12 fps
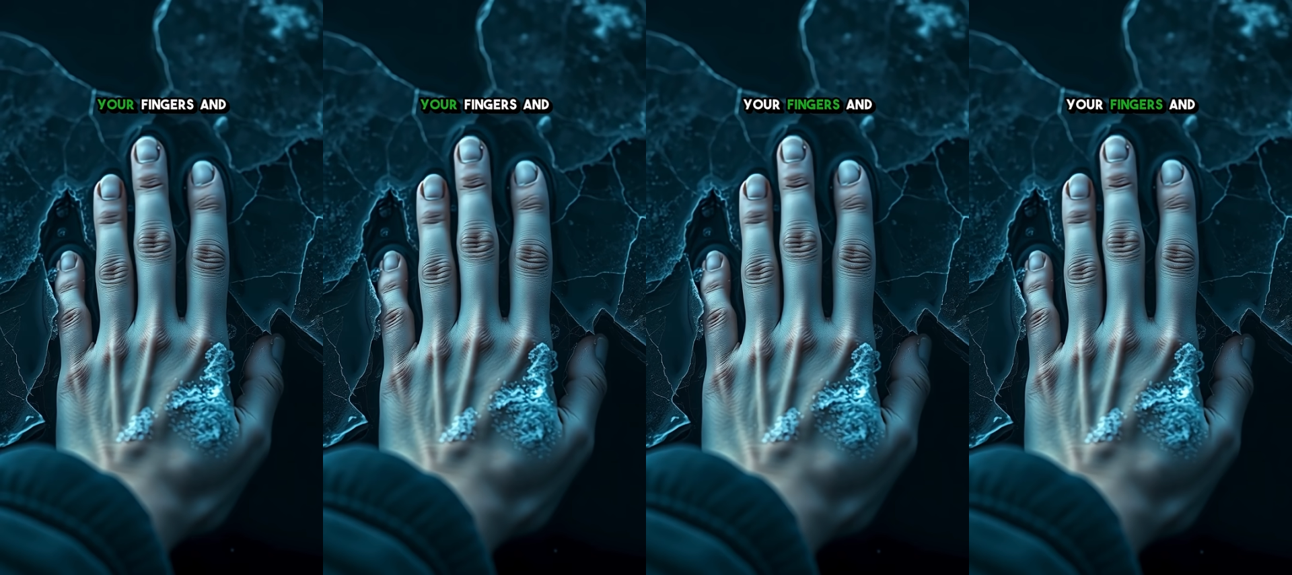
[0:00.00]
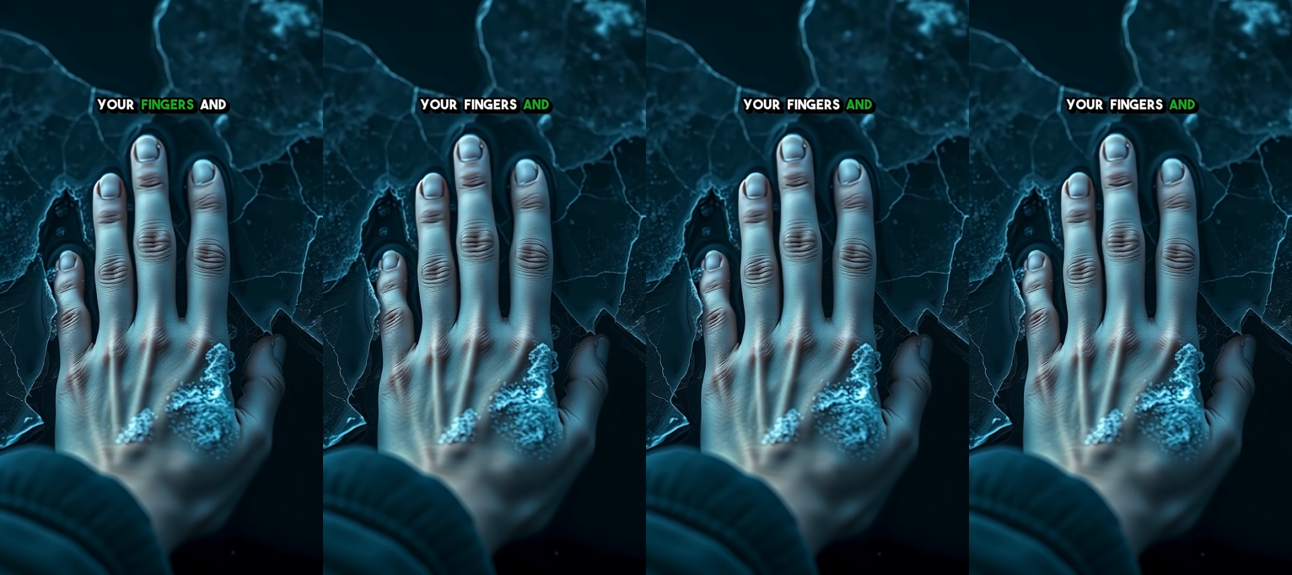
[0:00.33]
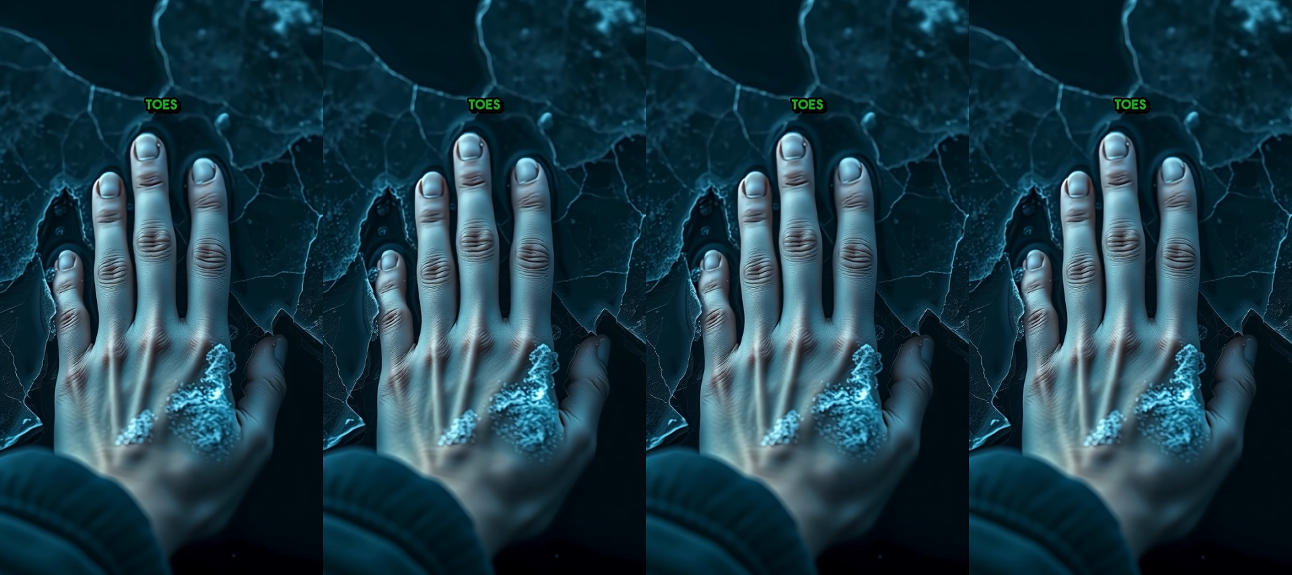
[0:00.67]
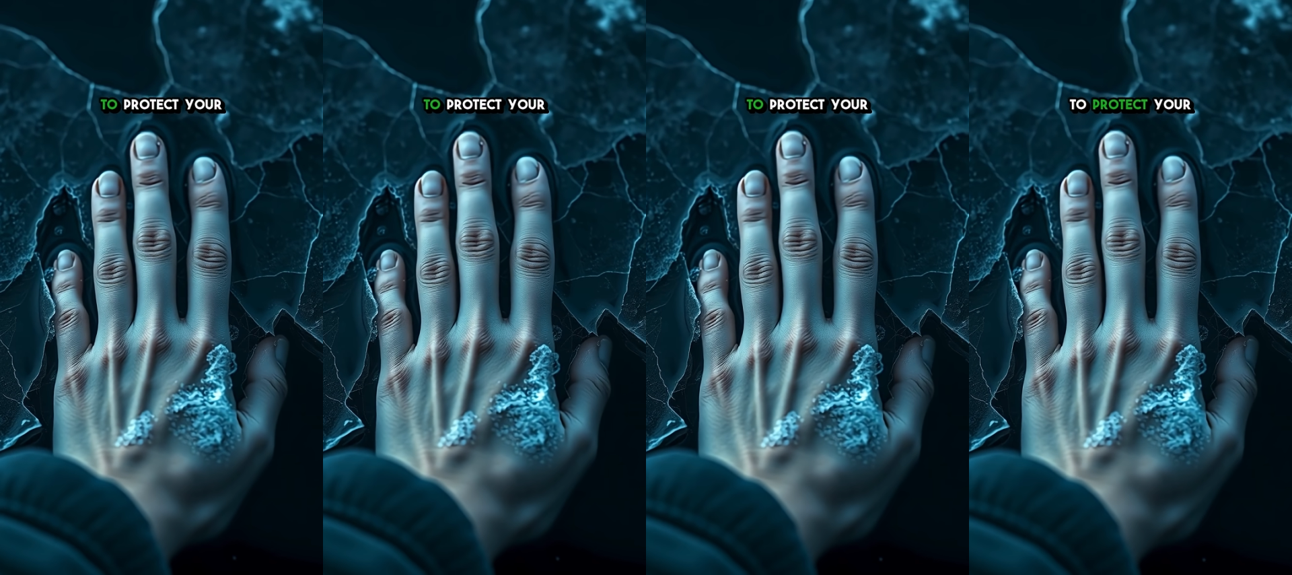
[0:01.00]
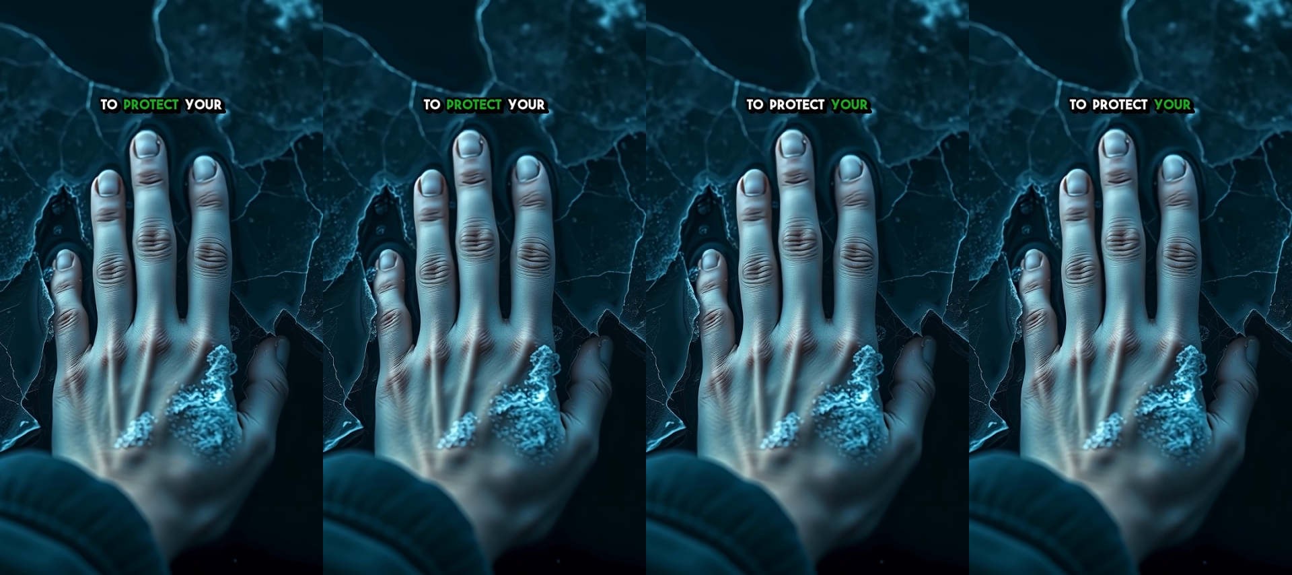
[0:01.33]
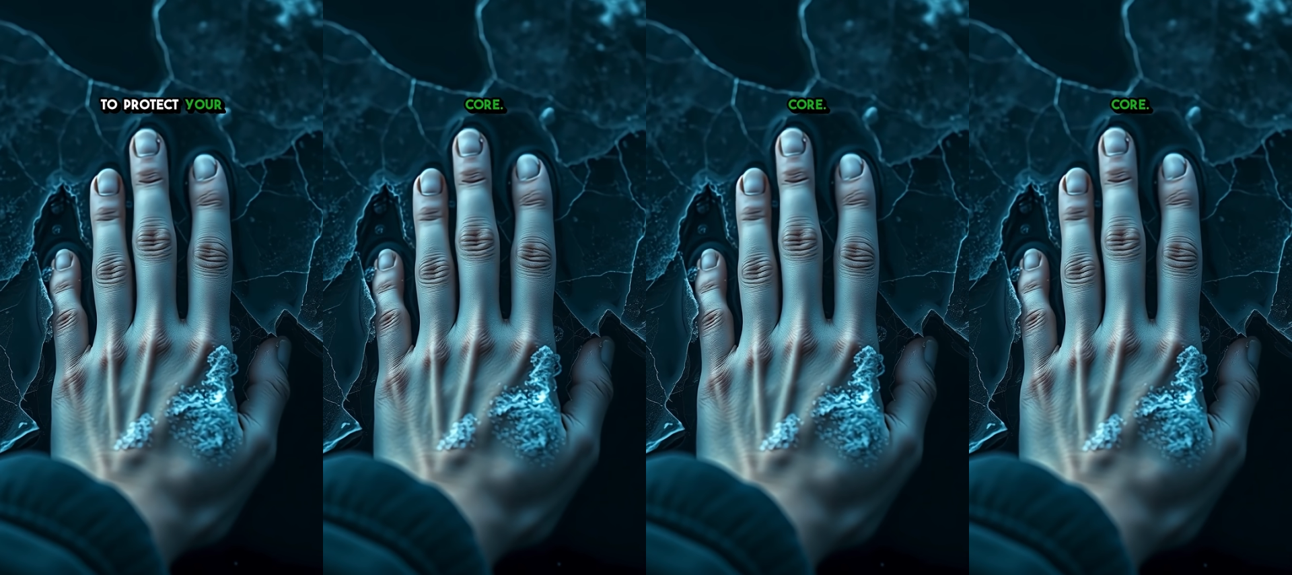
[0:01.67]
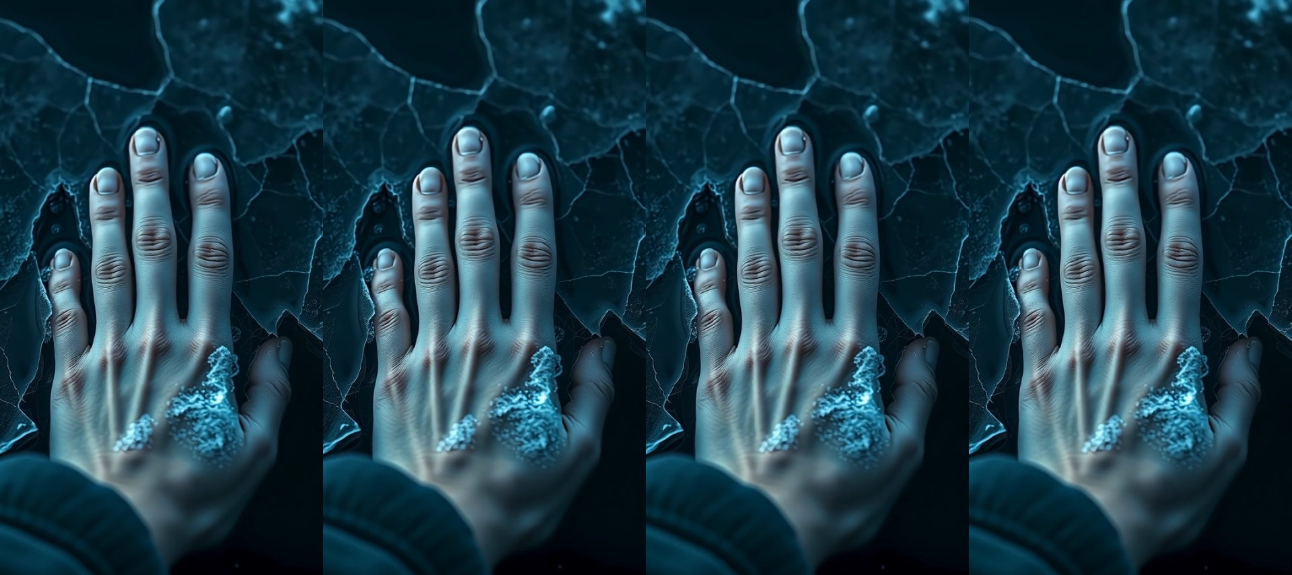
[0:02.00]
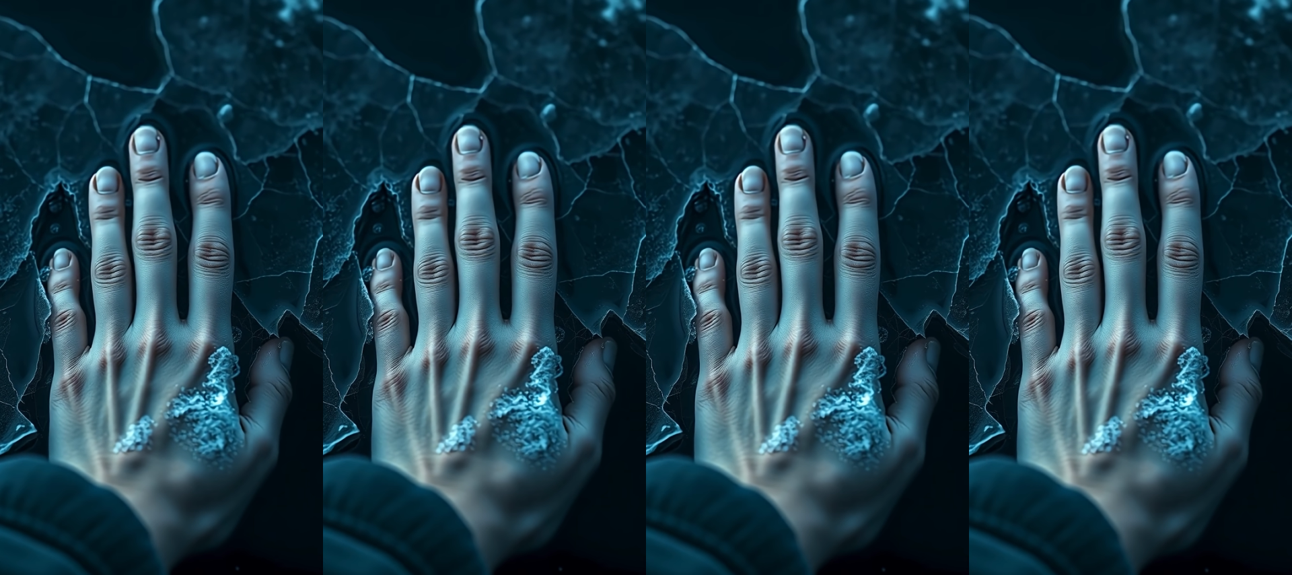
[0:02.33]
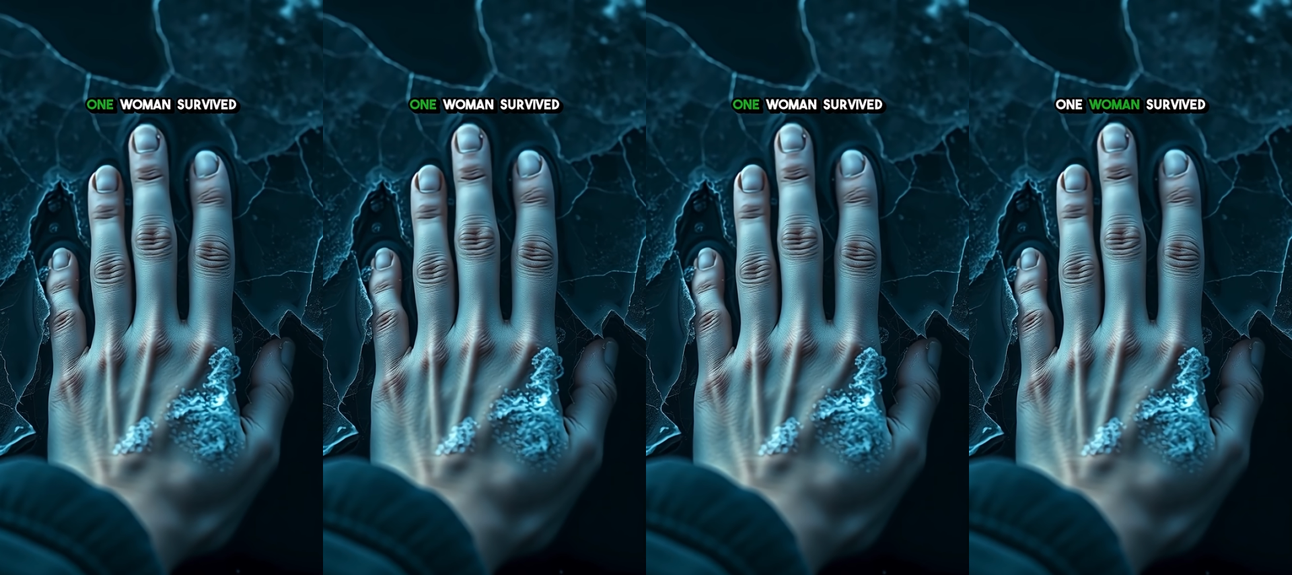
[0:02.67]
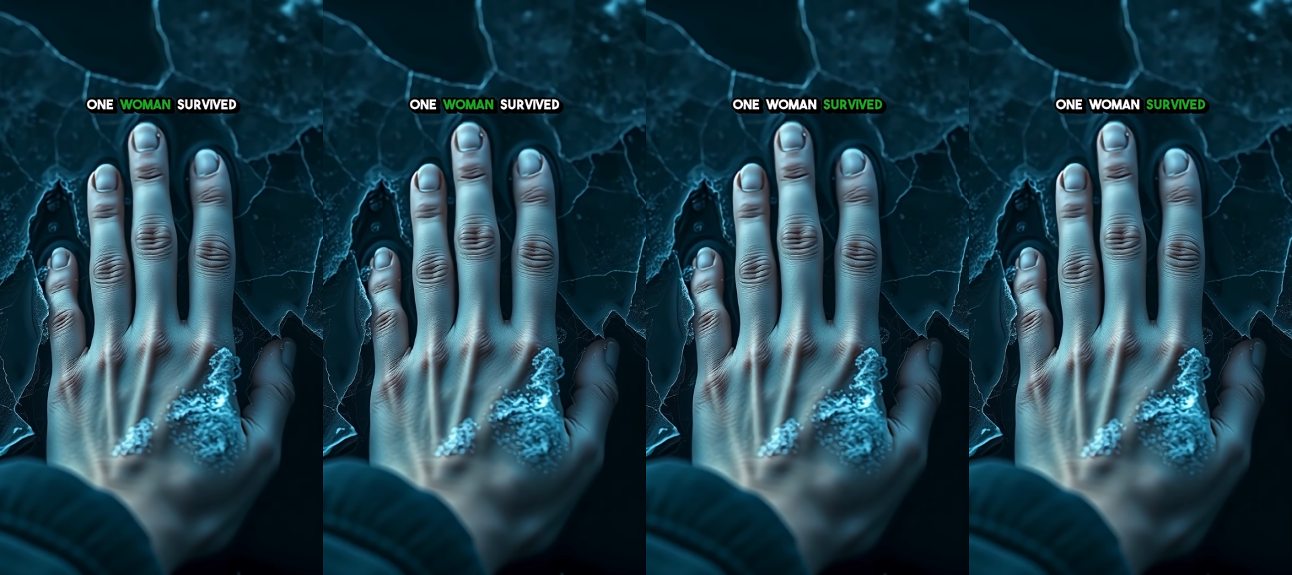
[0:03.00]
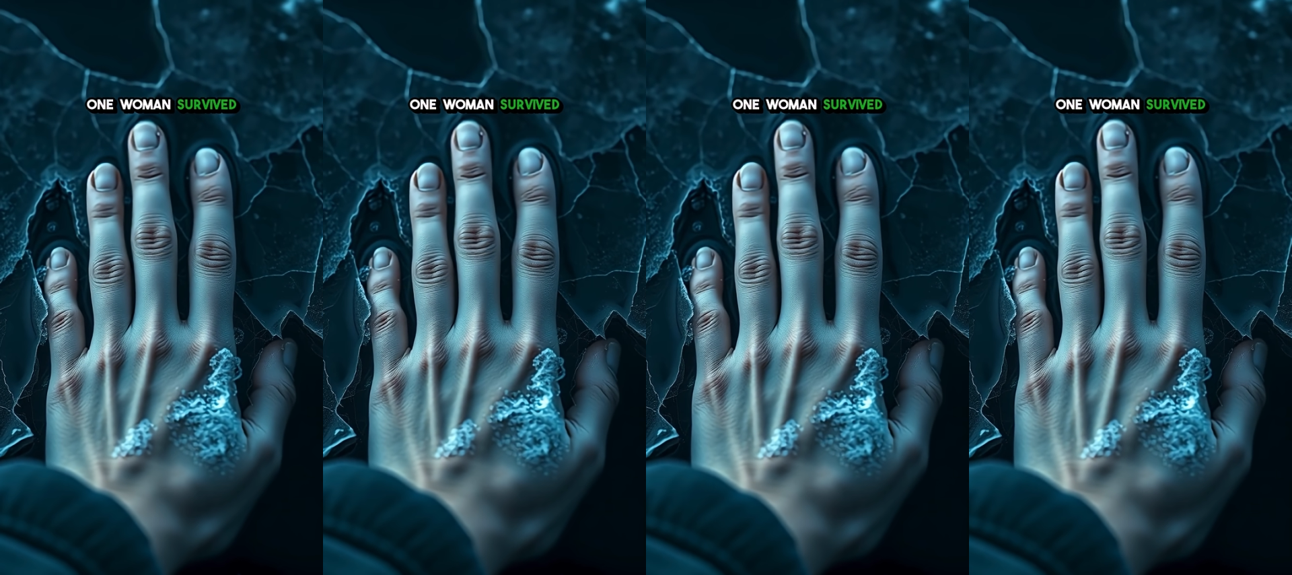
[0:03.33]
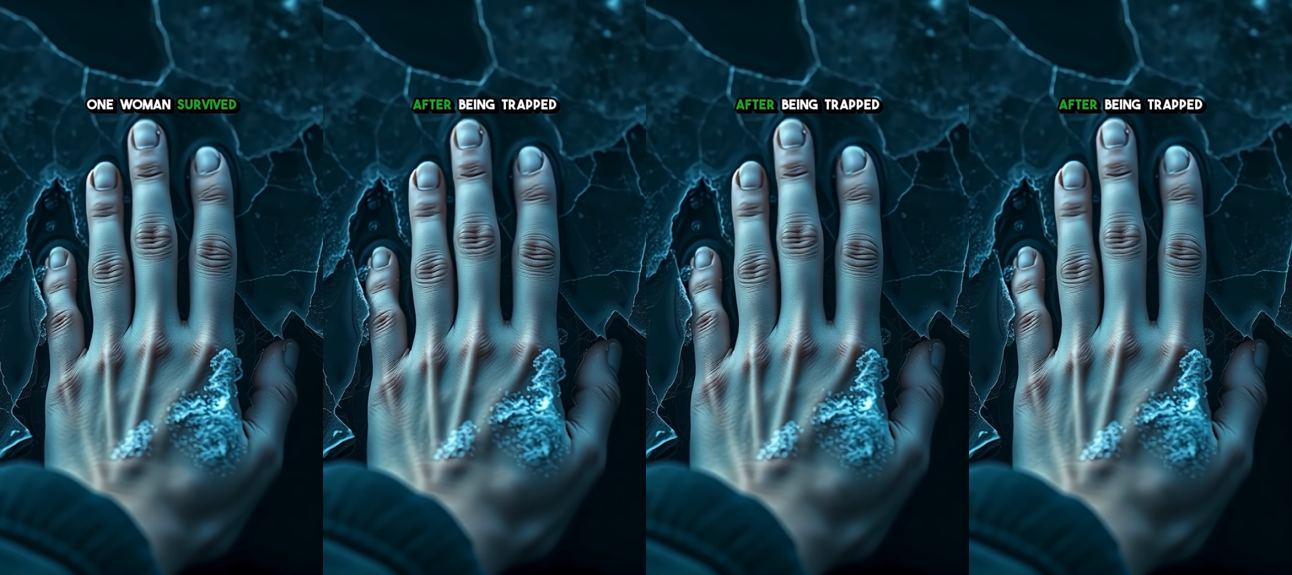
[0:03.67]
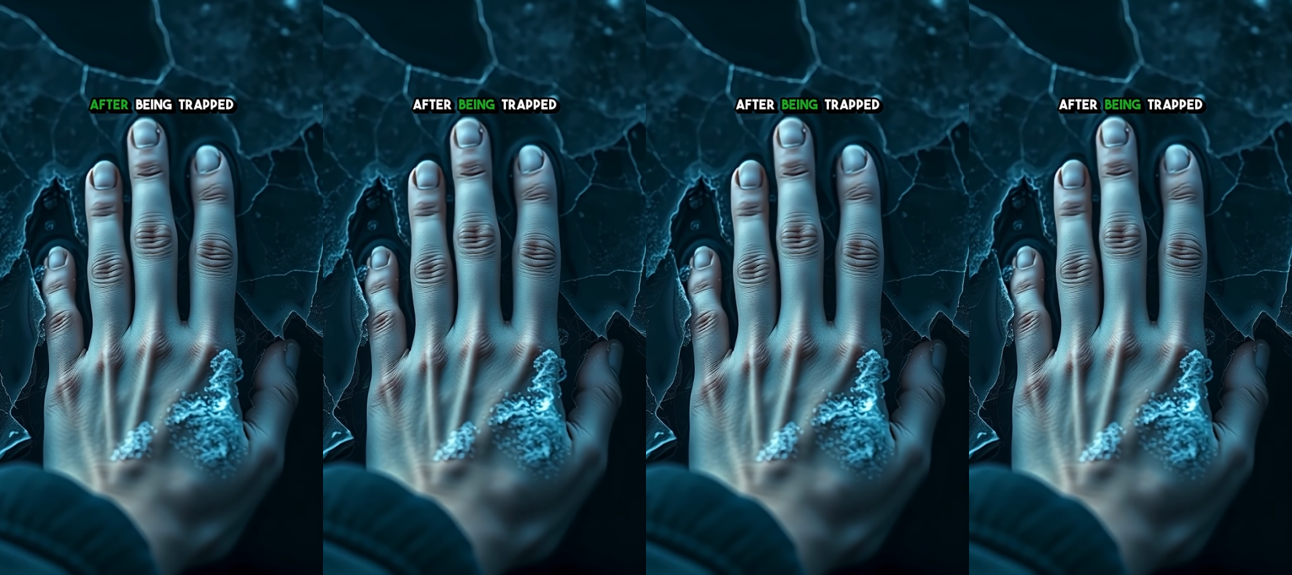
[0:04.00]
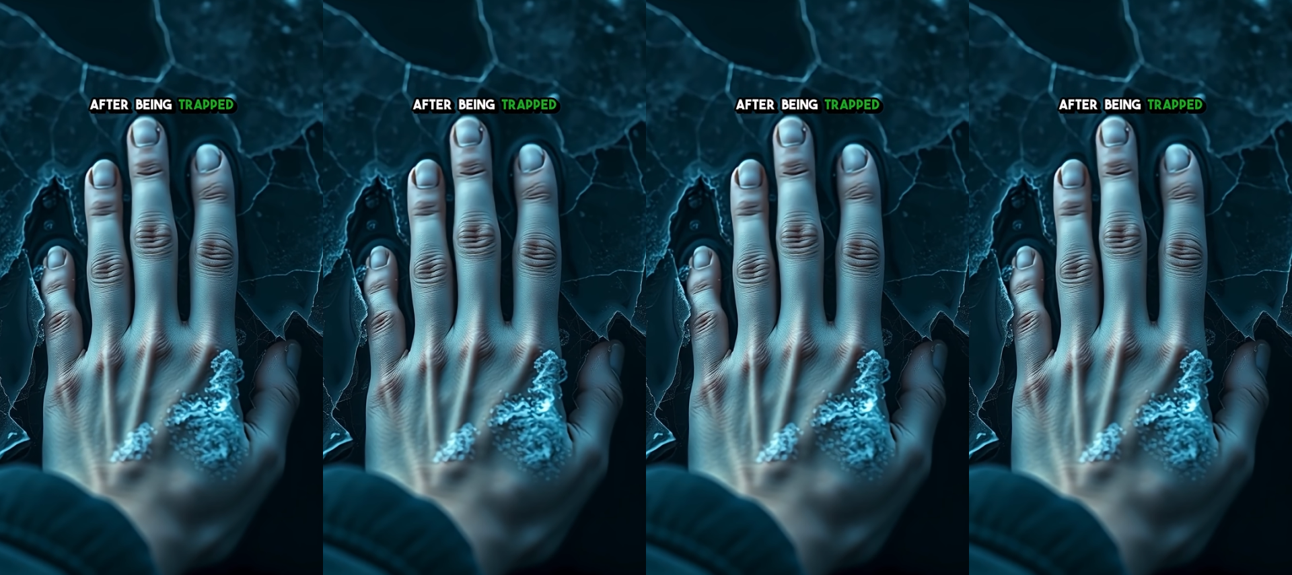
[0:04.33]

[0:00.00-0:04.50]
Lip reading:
Nobody's mouth can be seen.